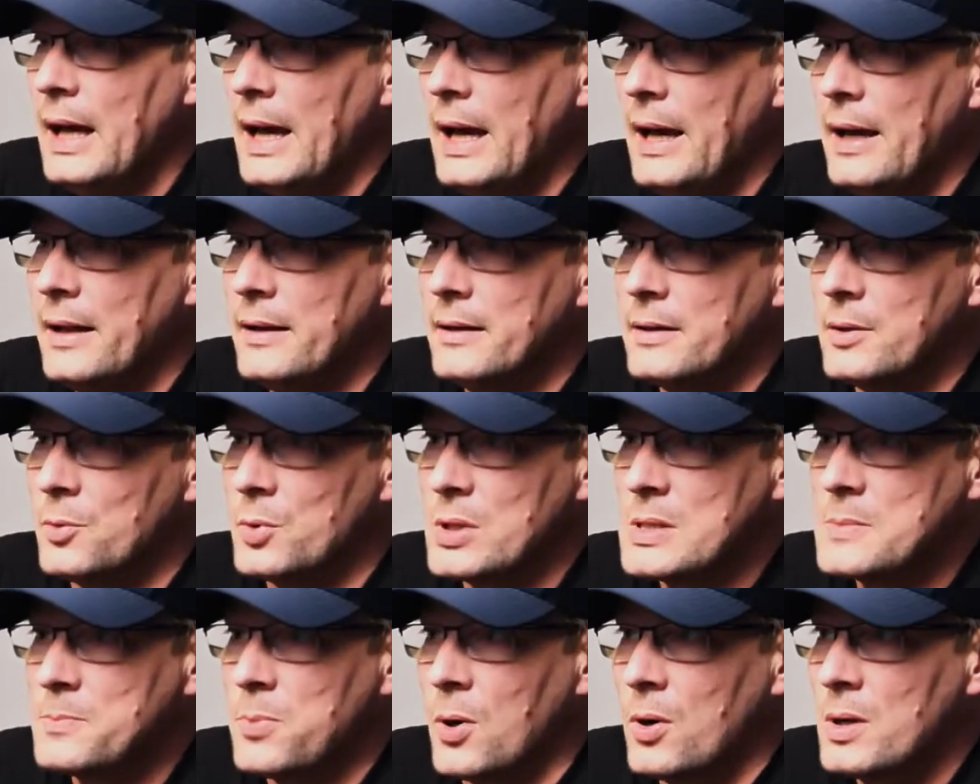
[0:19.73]
And the
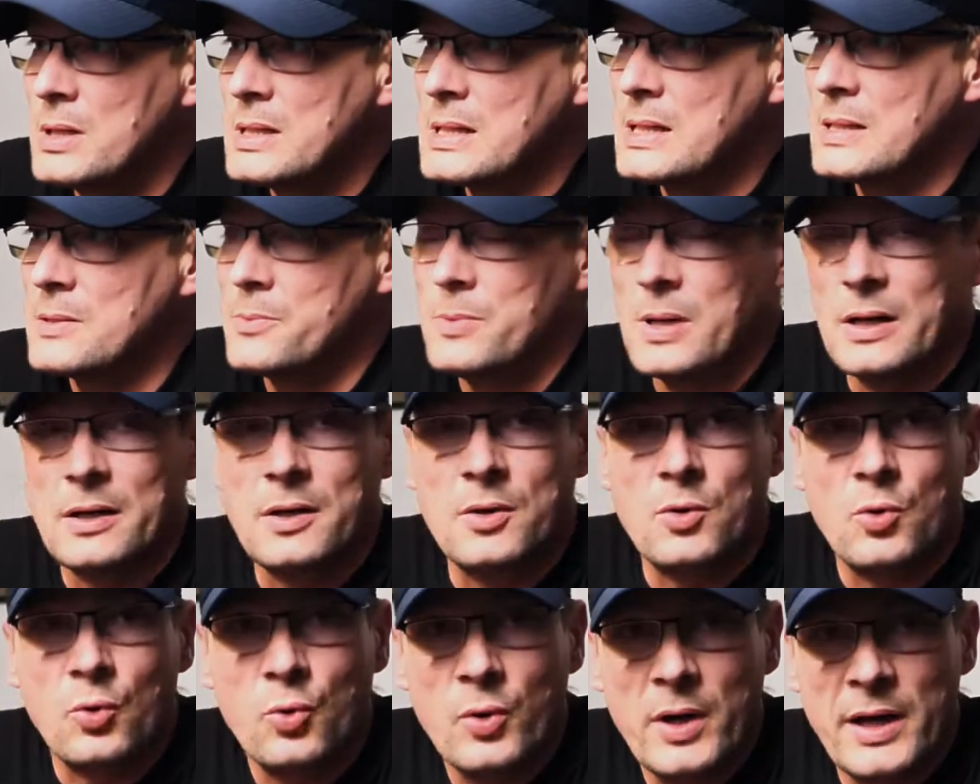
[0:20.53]
responses were
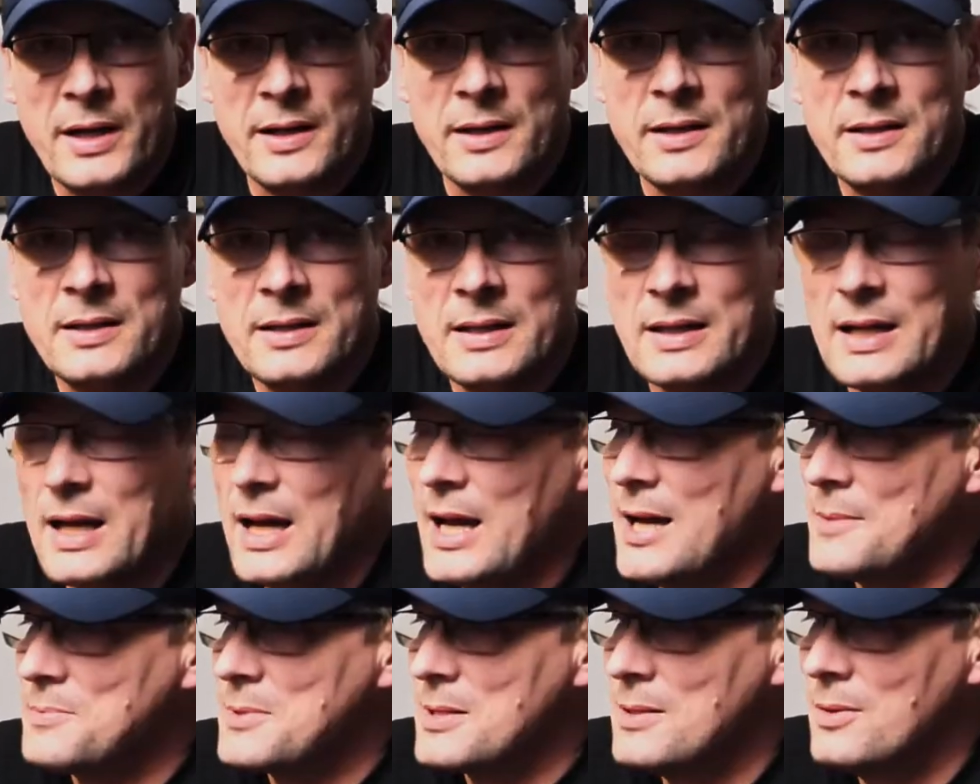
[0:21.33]
great,
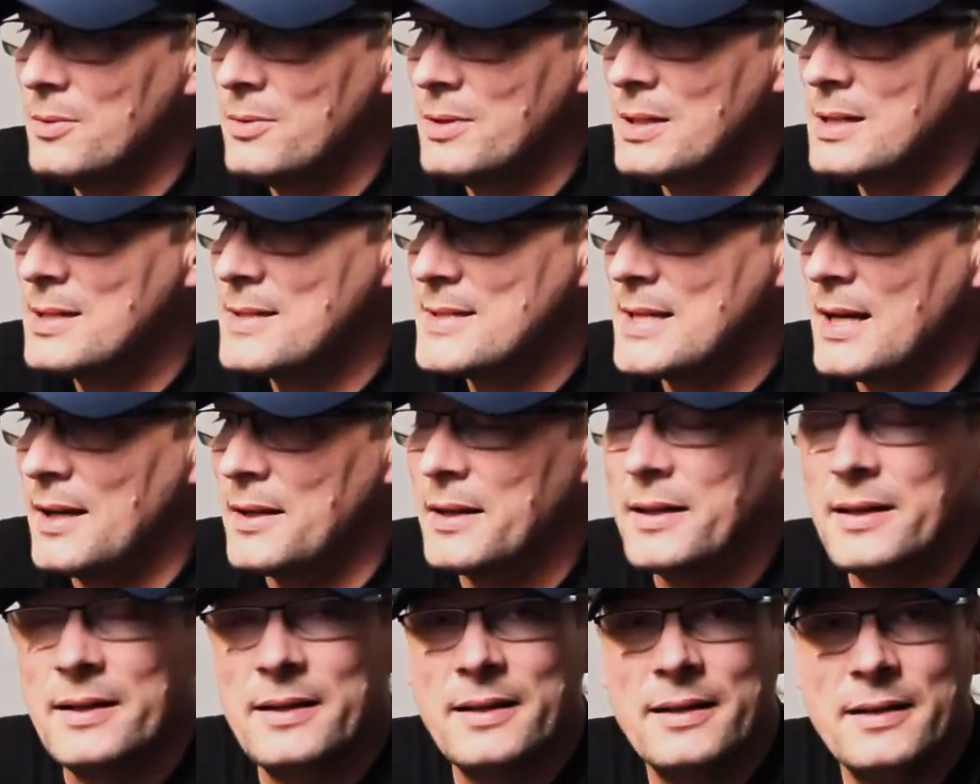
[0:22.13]
absolutely
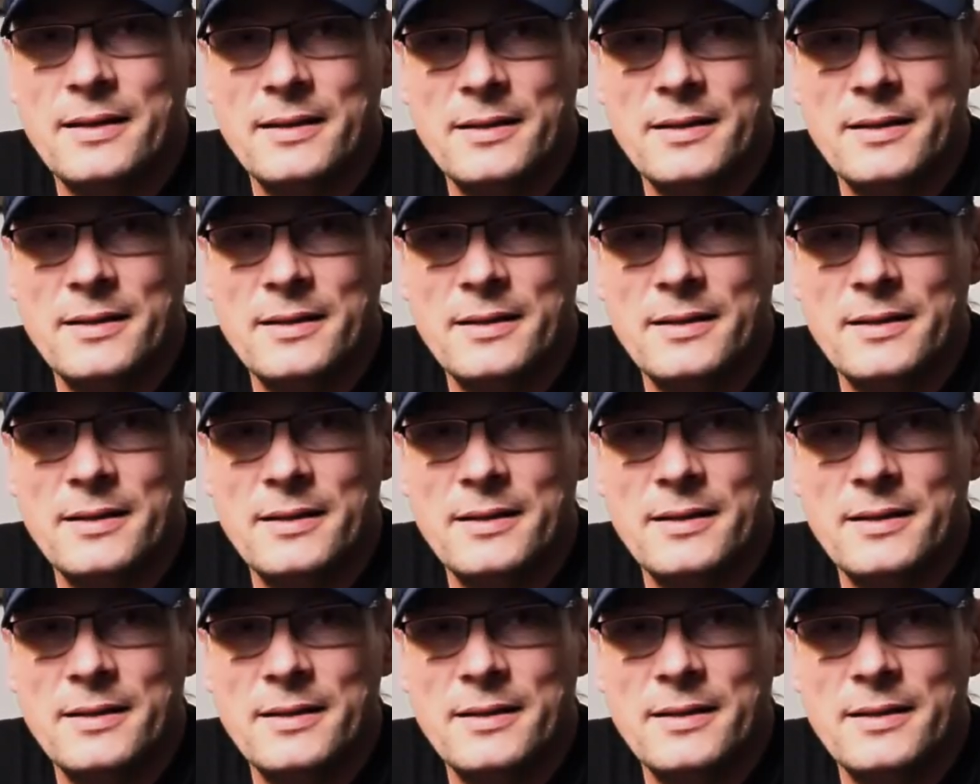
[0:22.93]
stunning.